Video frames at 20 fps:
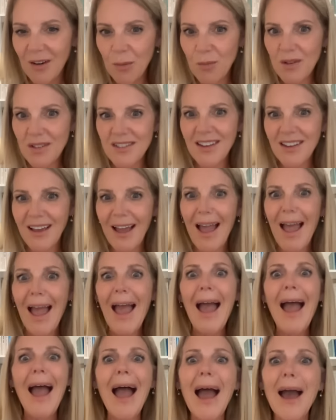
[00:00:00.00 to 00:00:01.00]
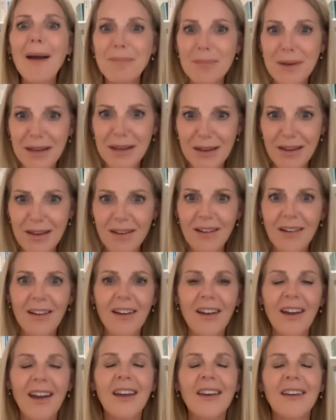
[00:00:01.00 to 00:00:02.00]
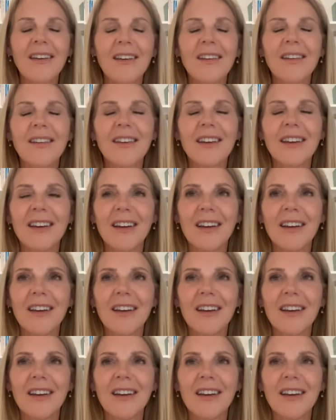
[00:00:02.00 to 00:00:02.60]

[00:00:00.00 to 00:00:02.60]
It was happy, and